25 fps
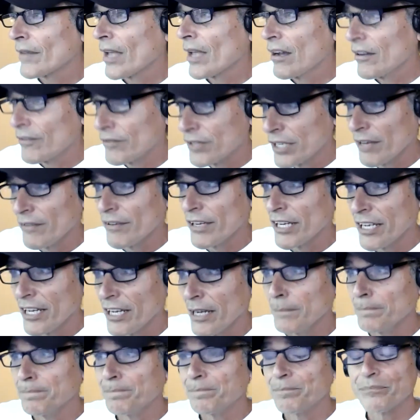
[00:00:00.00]
of giving
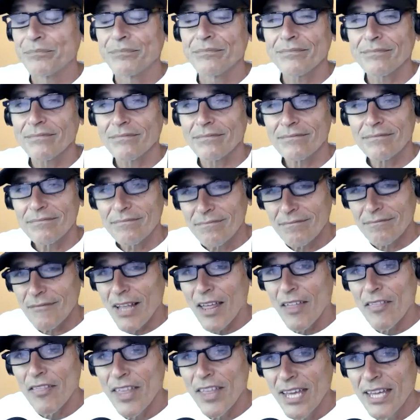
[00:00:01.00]
up.
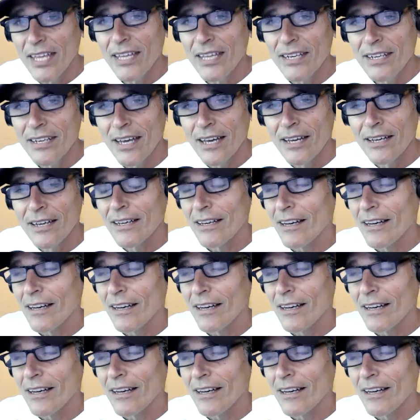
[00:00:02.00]
Then